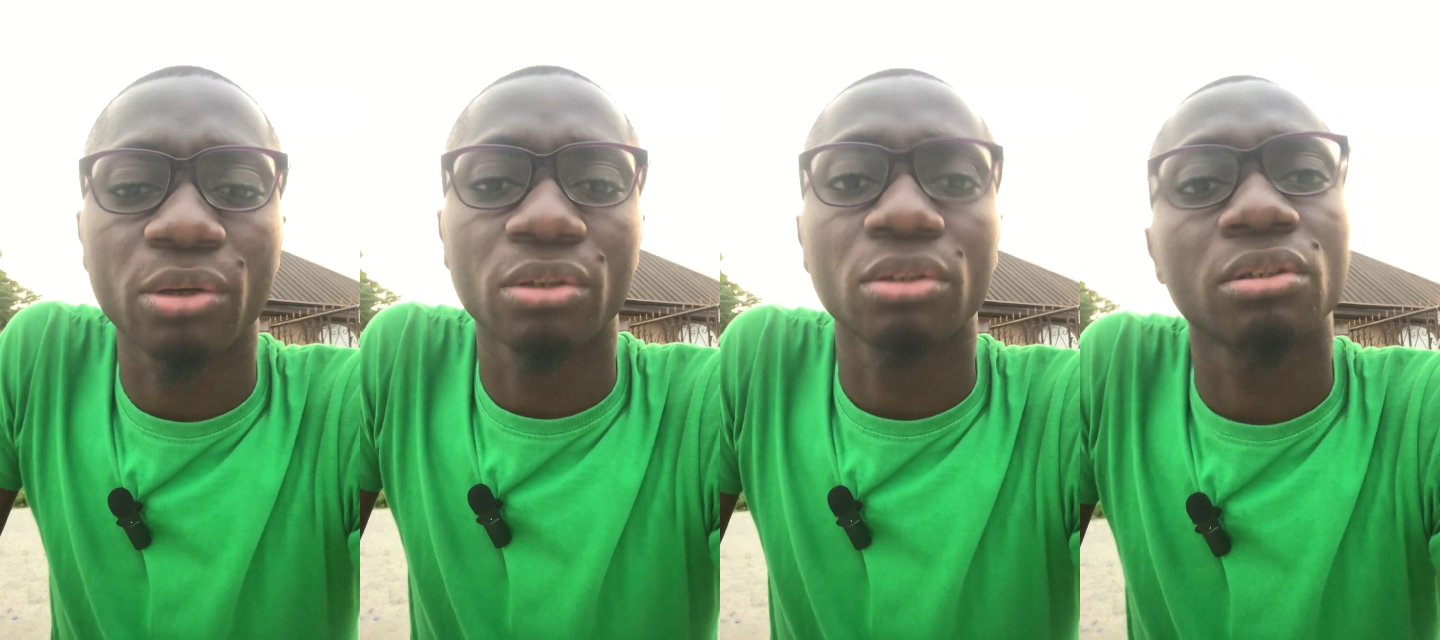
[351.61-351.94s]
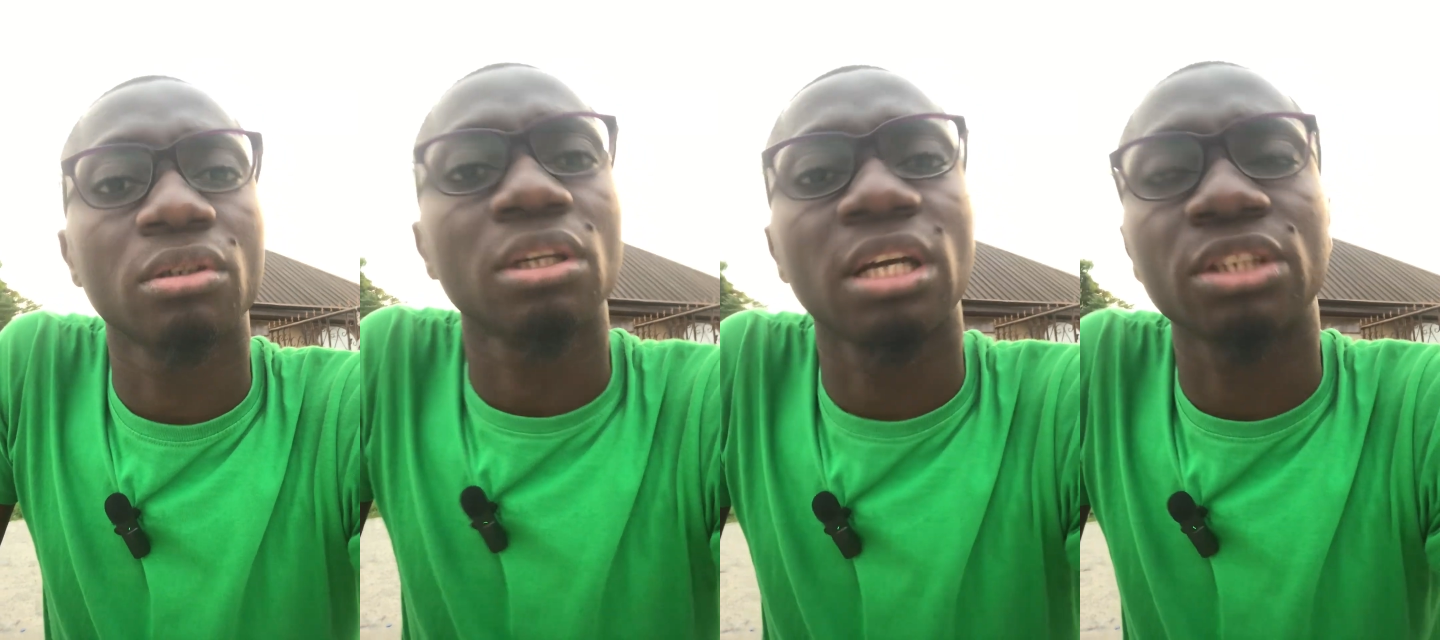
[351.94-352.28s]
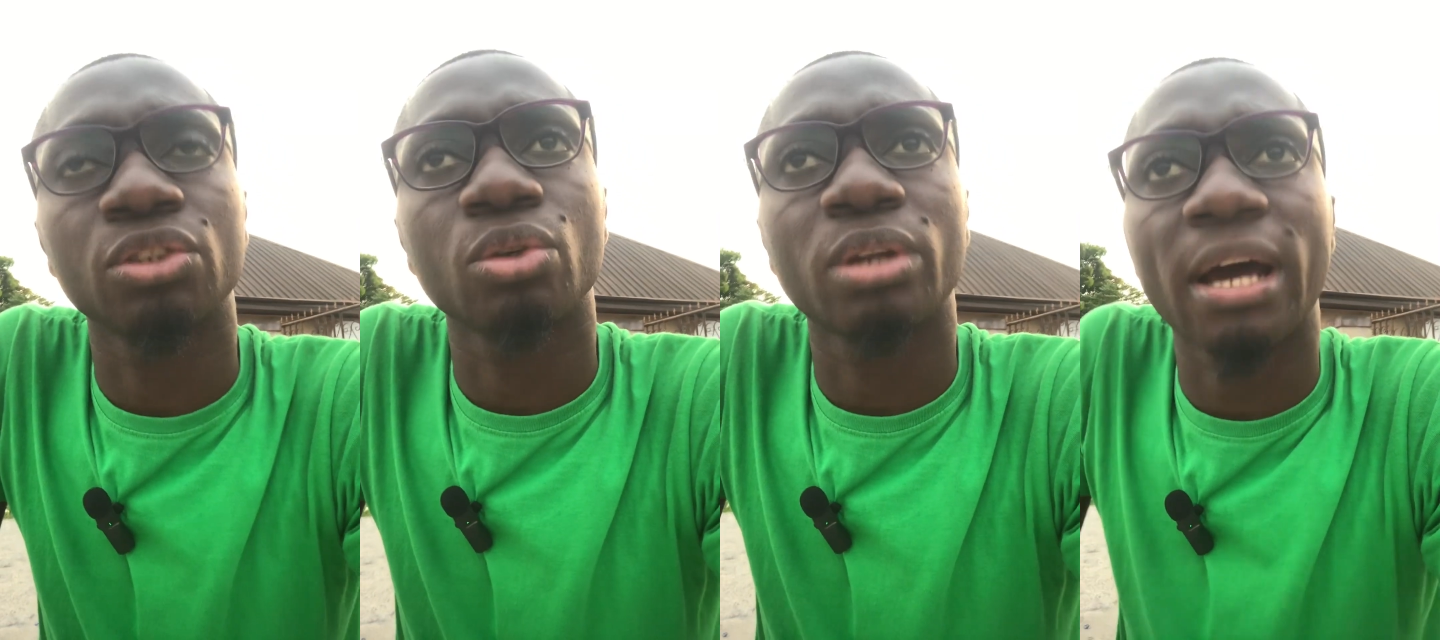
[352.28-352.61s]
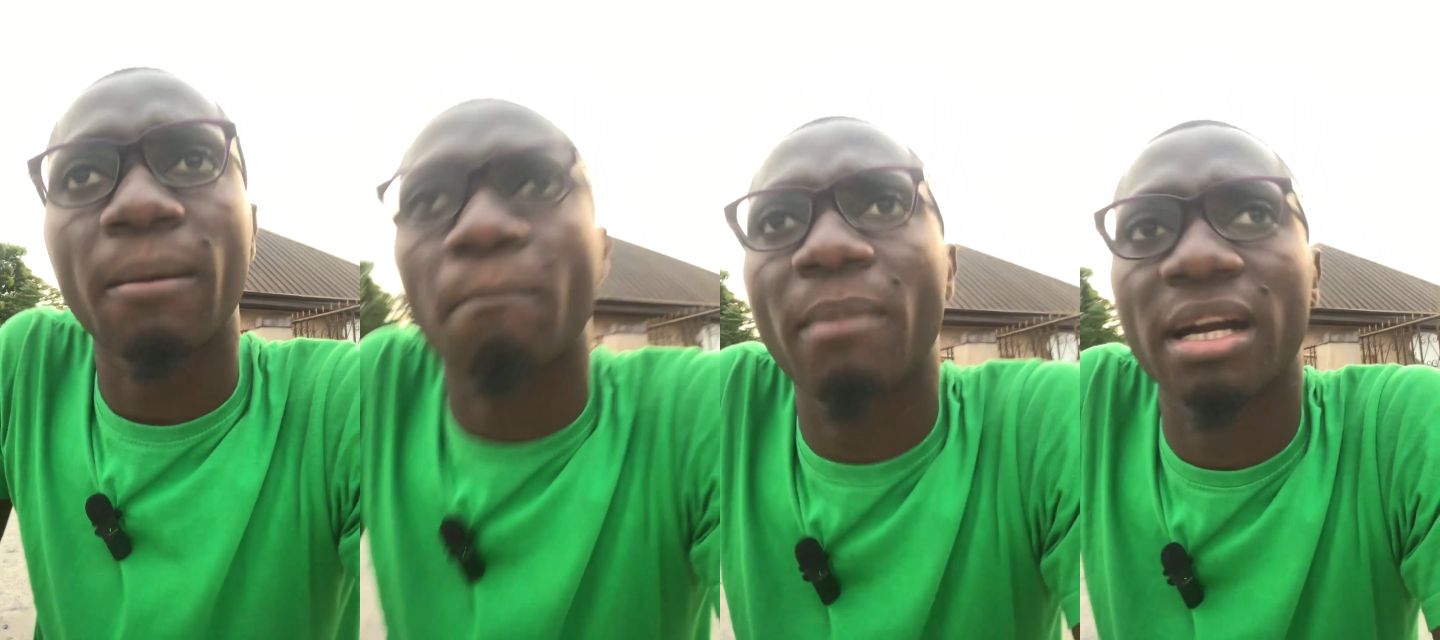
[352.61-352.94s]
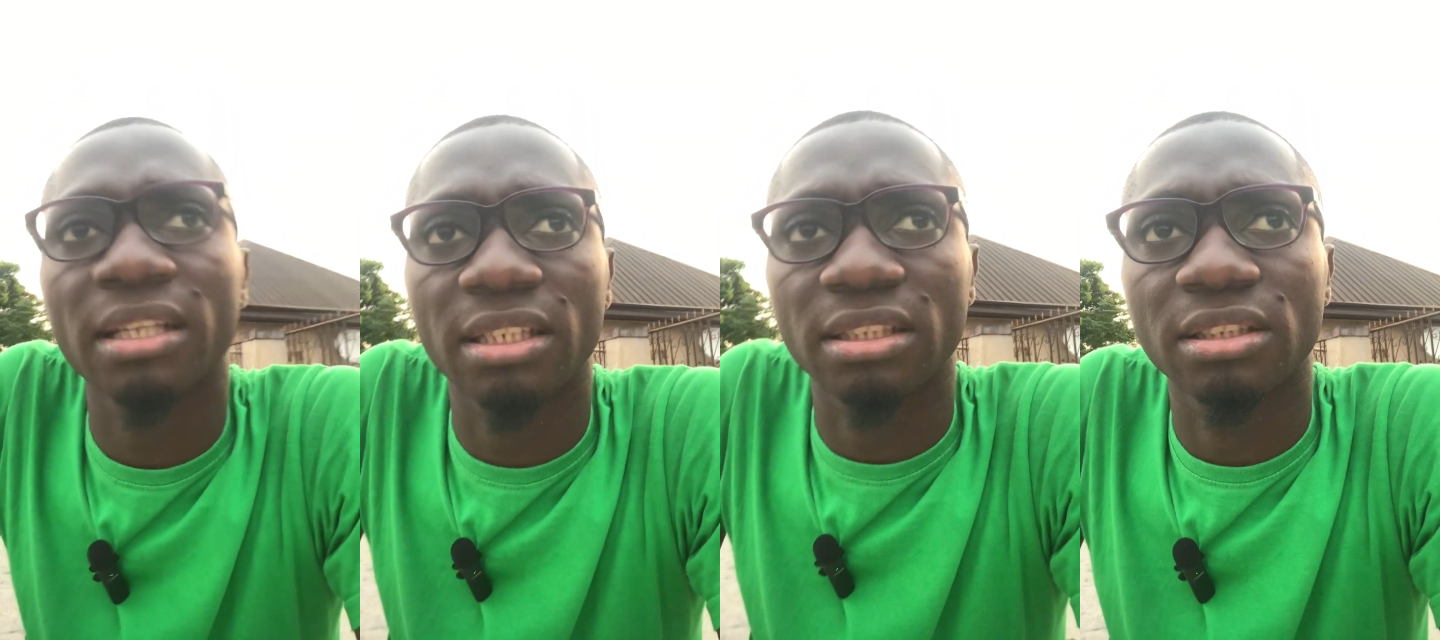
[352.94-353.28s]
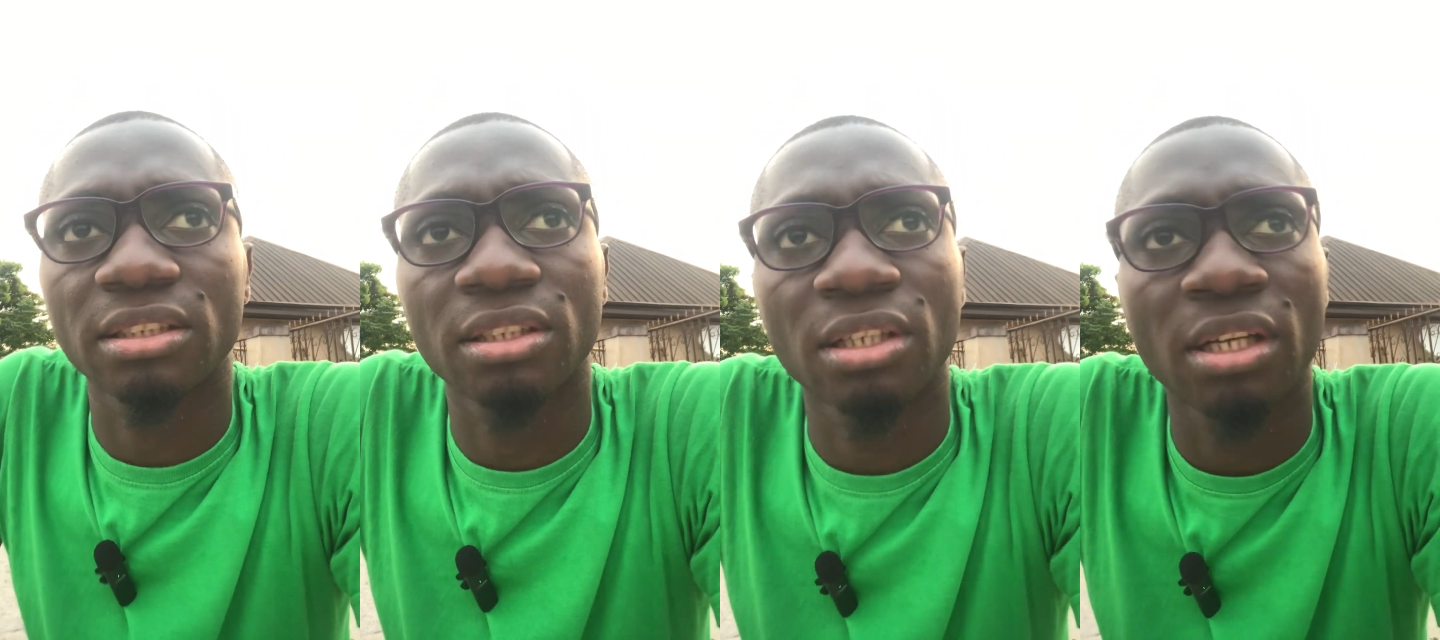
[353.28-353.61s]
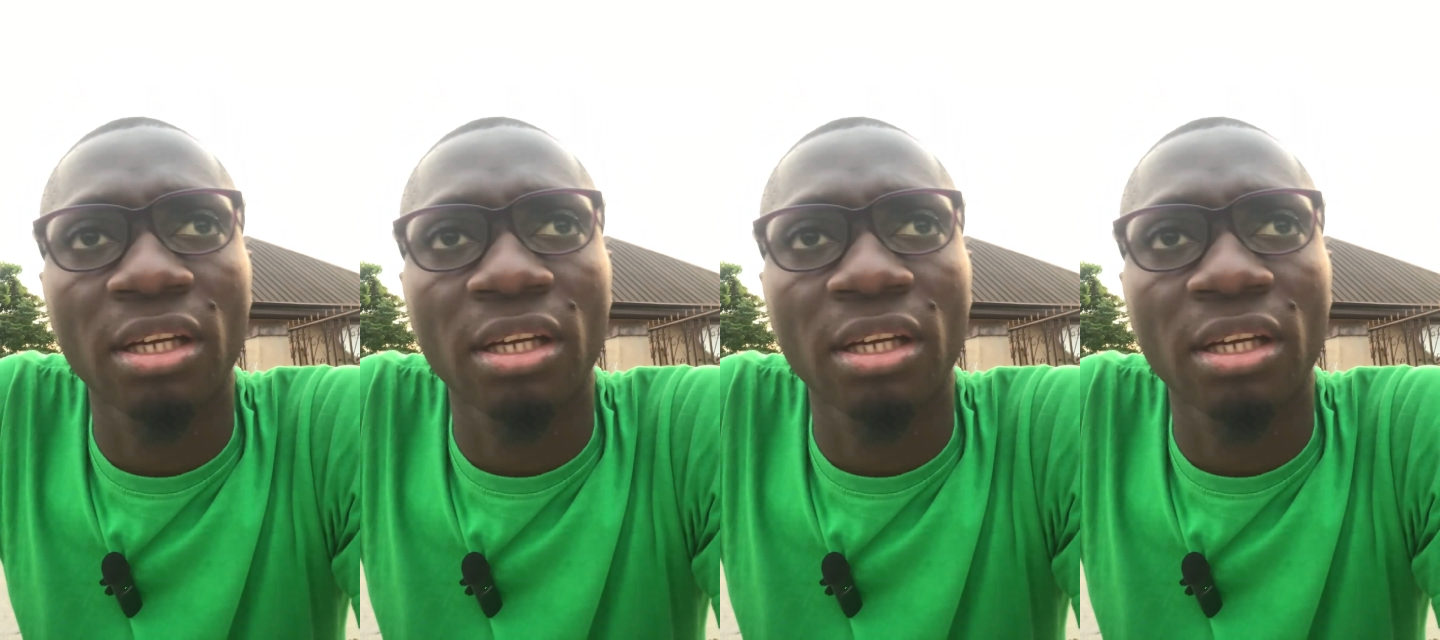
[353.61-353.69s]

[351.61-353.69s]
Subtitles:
on. And so that matters.